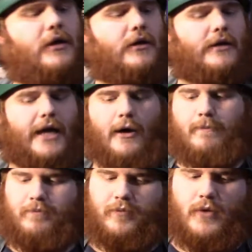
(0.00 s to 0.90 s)
Now,
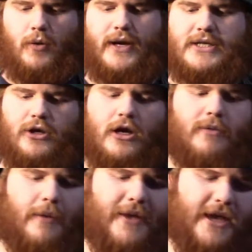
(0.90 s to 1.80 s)
when I talk
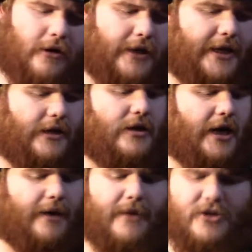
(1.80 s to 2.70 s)
about panel lining
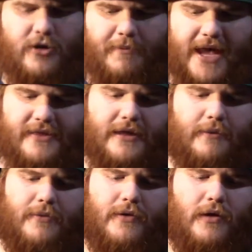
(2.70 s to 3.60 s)
and you can paint
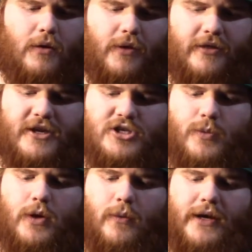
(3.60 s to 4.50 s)
them, one of the things you
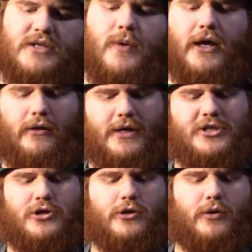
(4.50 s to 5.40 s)
will want as well
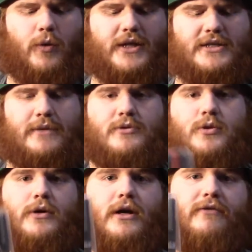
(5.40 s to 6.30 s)
is you're going to want some
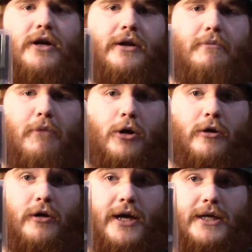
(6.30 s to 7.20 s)
sort of Gundam
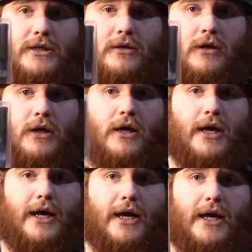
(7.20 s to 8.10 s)
marker kit.
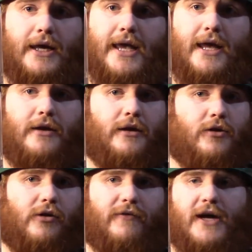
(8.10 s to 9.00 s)
Again,
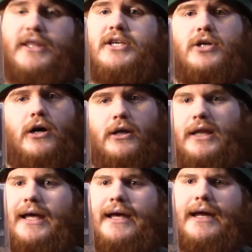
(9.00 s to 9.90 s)
you can find these
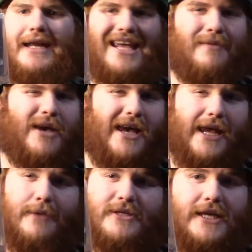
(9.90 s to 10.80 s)
online,
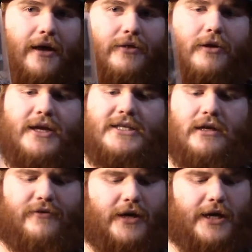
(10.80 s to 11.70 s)
eBay, Amazon. They're
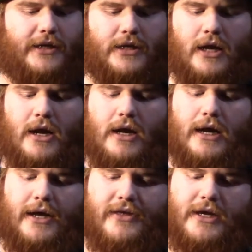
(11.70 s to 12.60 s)
easy to find.
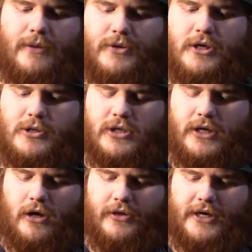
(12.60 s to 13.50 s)
They come with
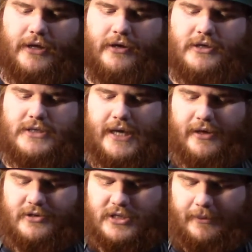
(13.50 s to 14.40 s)
usually all the colors.
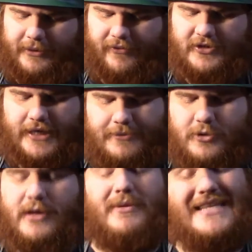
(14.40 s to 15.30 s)
There's a couple different types.
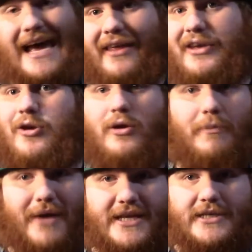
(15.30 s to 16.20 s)
You can get metallic, you can
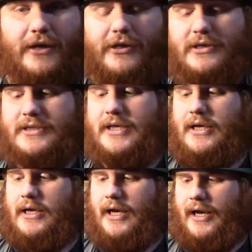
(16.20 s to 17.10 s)
get base colors.
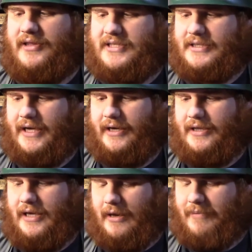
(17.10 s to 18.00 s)
This is kind of
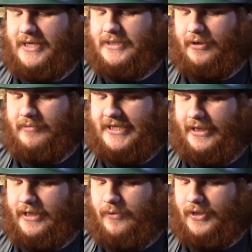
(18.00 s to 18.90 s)
the base color
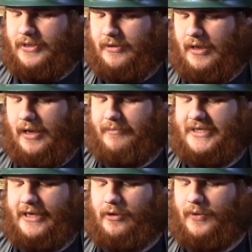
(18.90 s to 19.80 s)

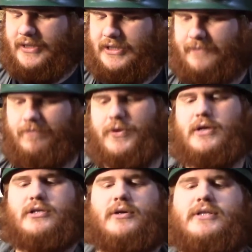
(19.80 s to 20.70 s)
metallic ones.
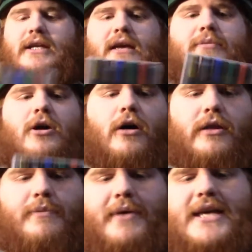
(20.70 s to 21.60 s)
So it's going to give me
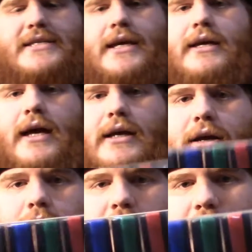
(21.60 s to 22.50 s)
all the basic
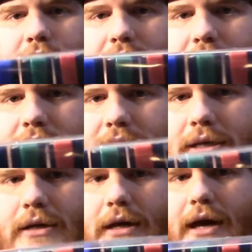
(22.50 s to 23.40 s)
Gundam color kits.
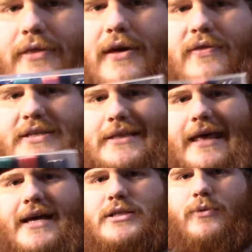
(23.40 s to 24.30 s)
And then this
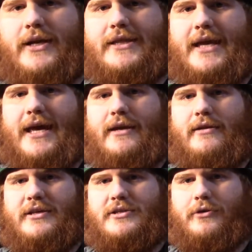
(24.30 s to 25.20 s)
last one at the end,
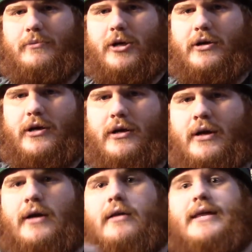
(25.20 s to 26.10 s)
this little marker,
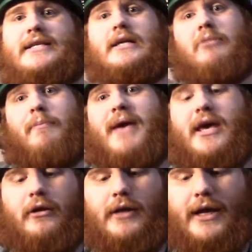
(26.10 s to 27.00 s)
that's going to be a
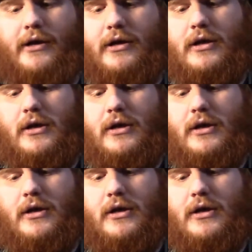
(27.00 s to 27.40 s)
panel liner.